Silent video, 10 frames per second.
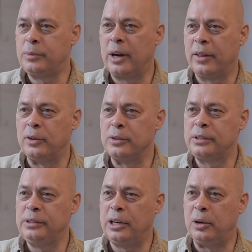It's one of
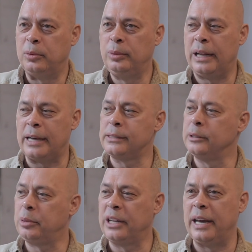those, you know,
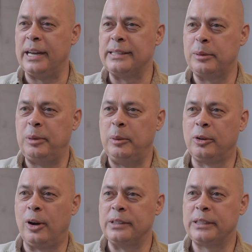lesser plays that
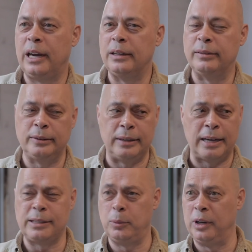people are always kind of, oh,
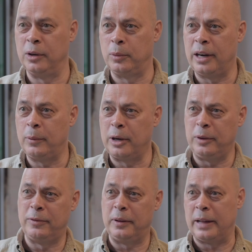that's a weird one. Where
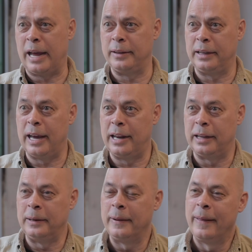do we fit that in the canon?